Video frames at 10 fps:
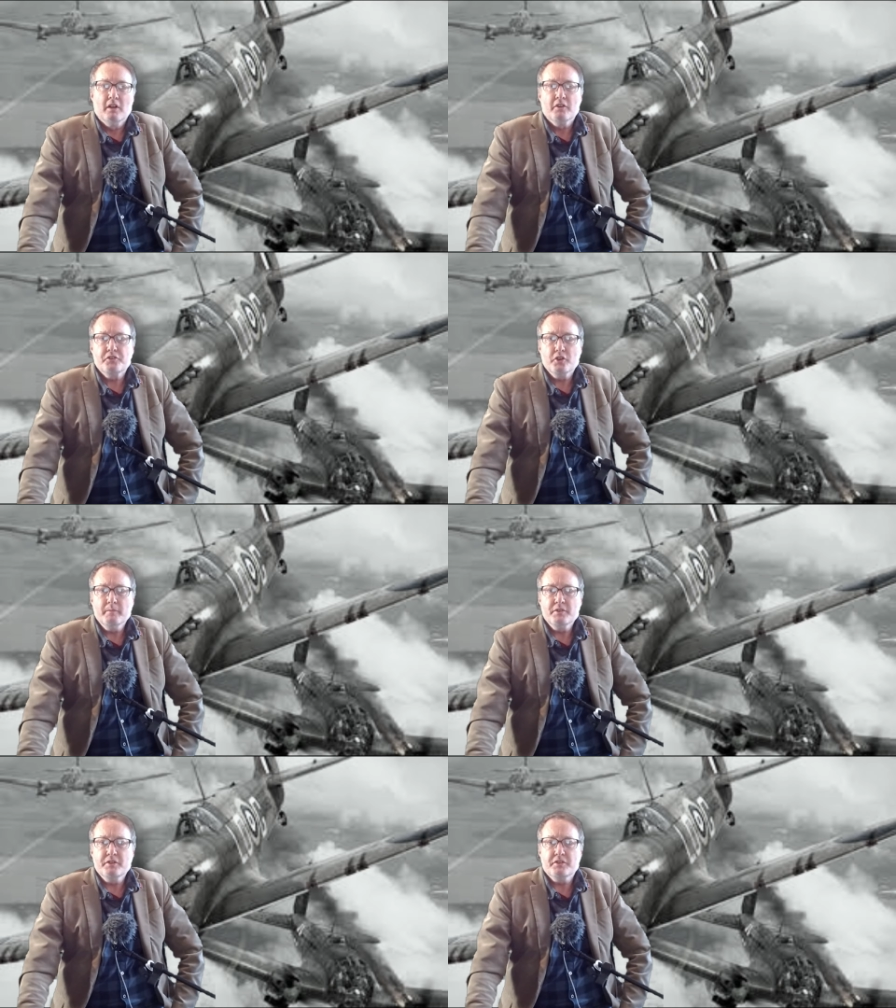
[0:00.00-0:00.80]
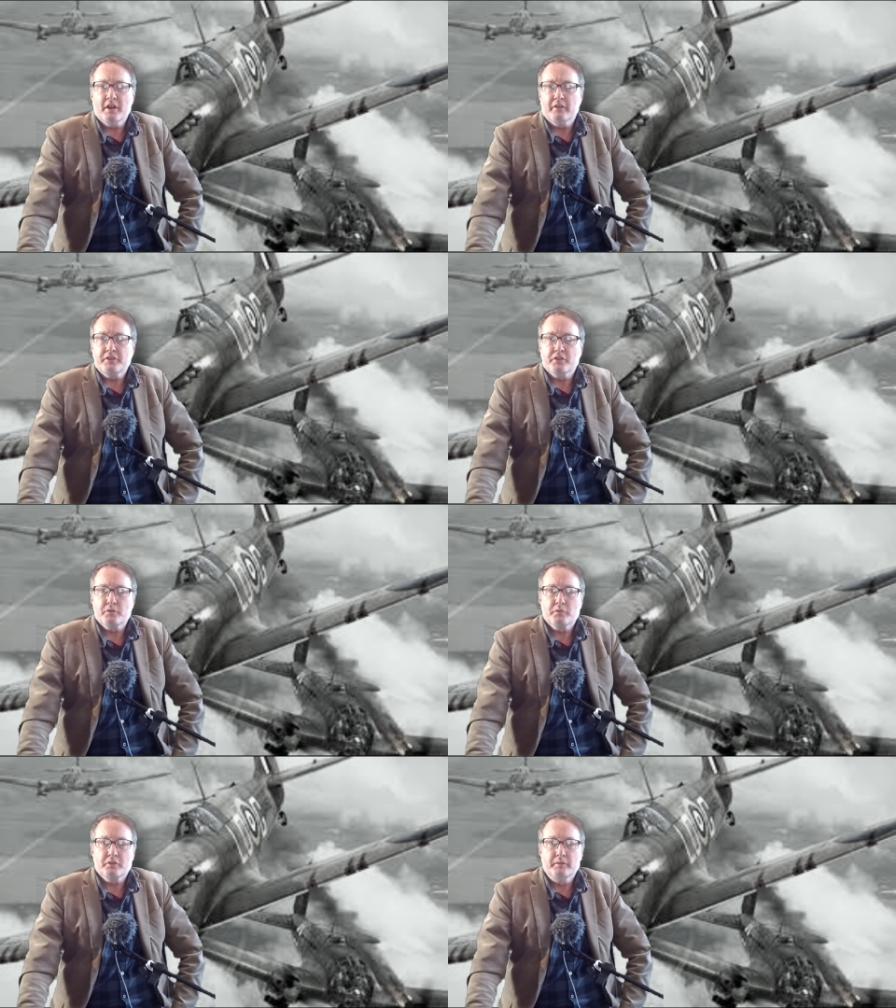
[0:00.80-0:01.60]
The Germans' intelligence
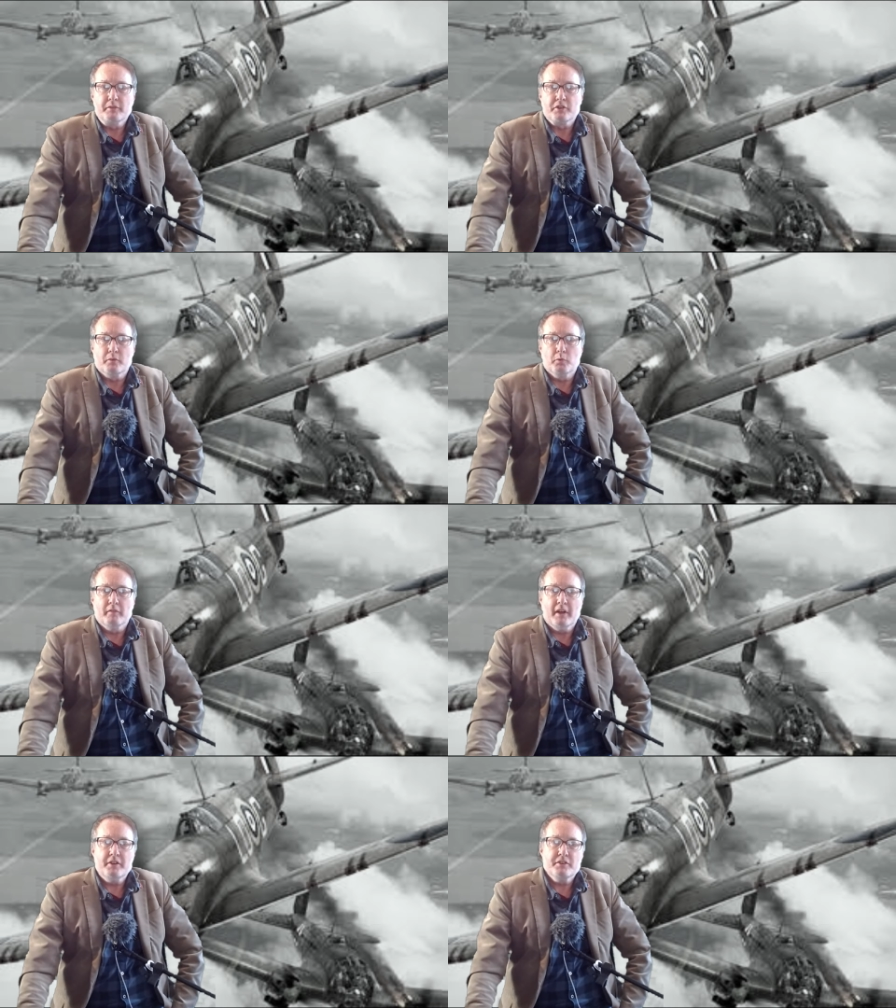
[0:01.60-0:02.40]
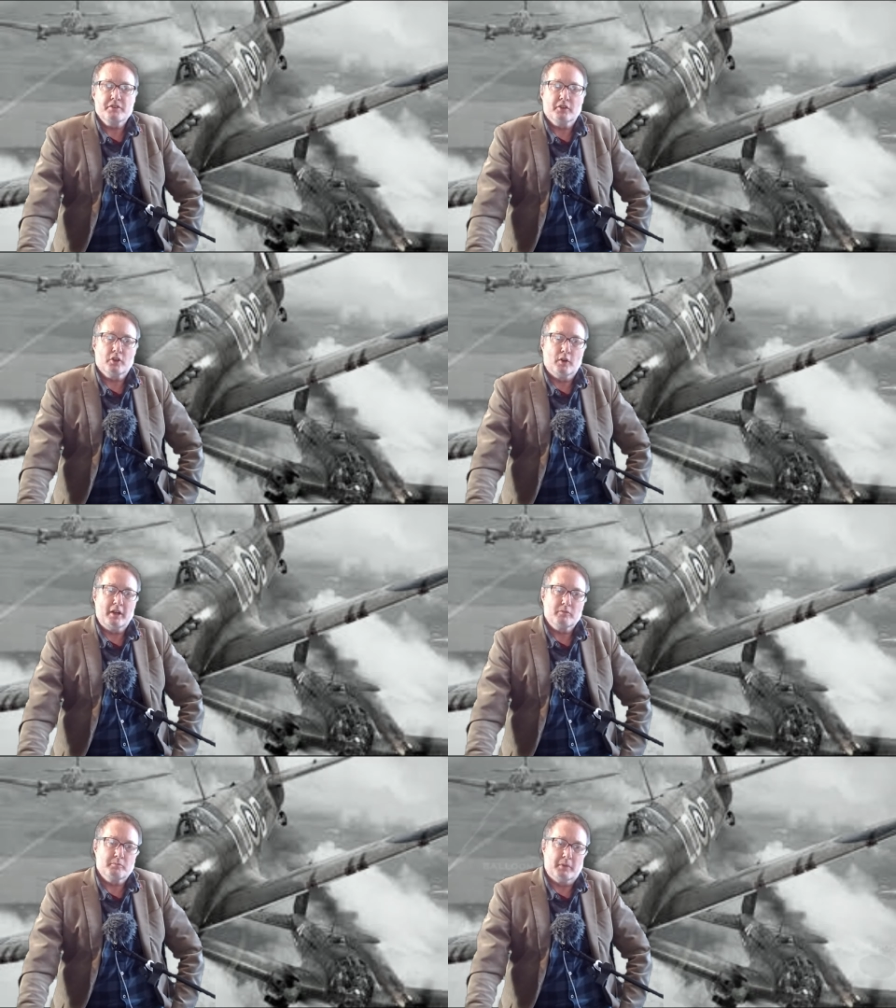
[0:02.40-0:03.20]
was limited, with agents on the
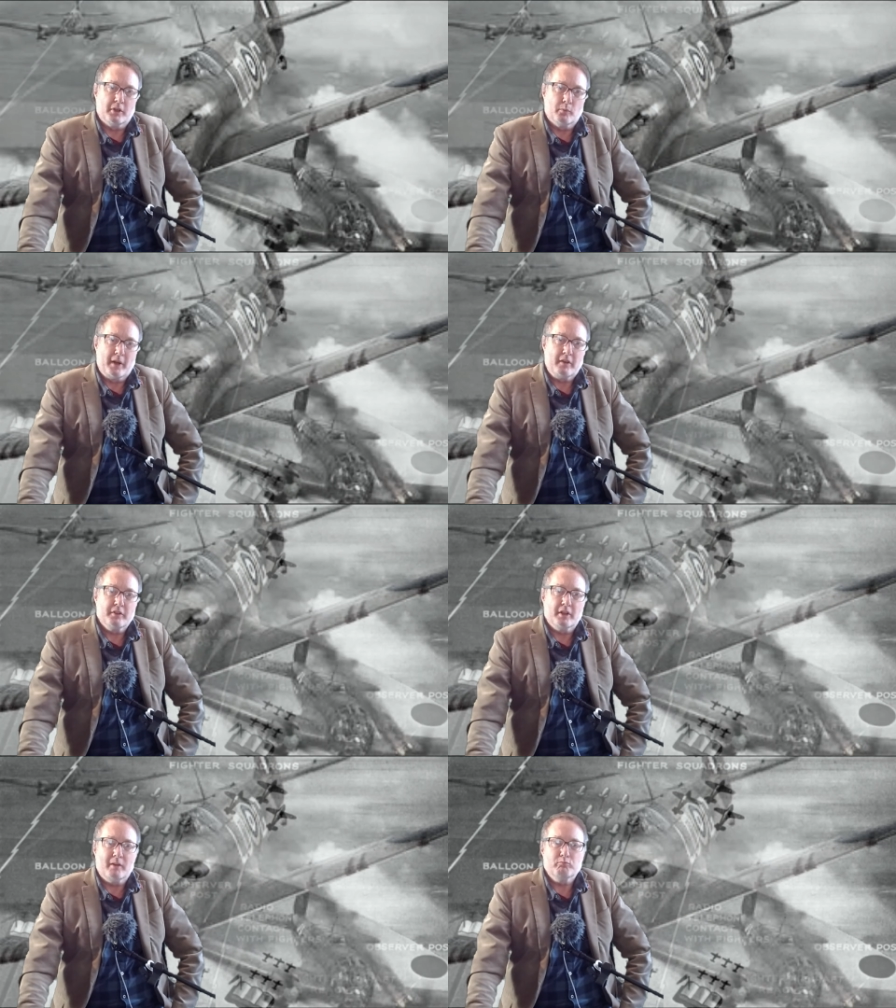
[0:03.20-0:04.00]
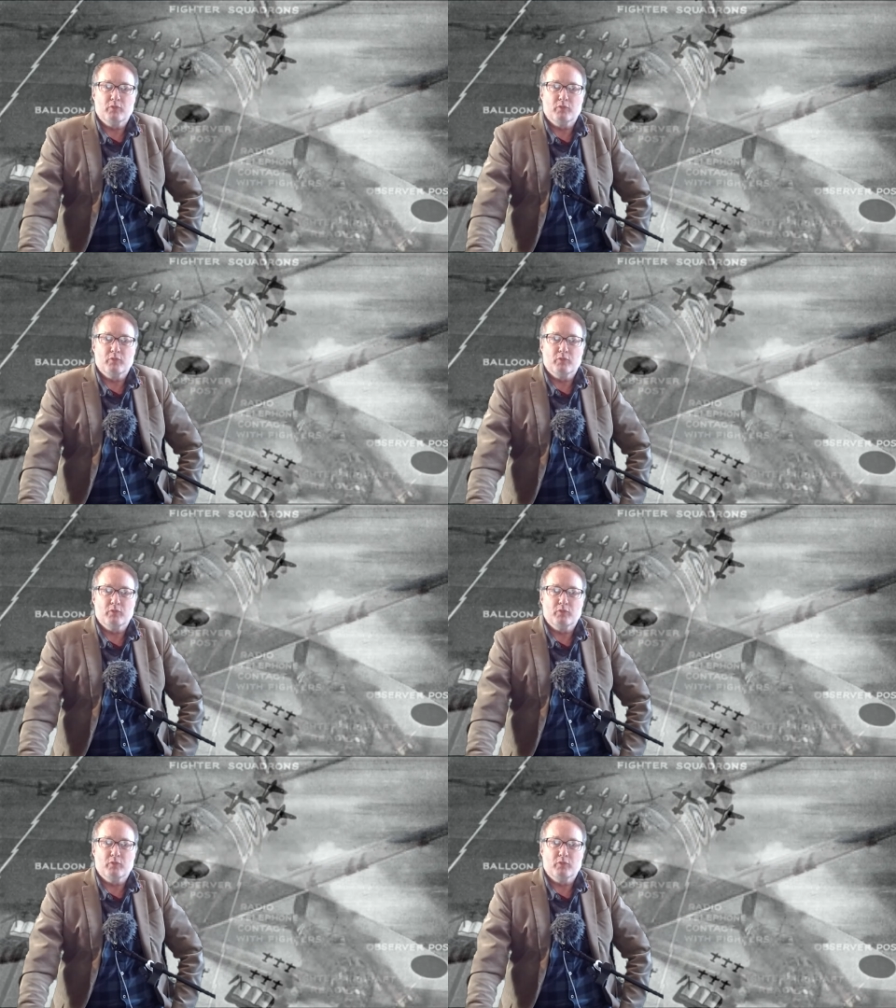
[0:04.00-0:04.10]
ground being rounded up,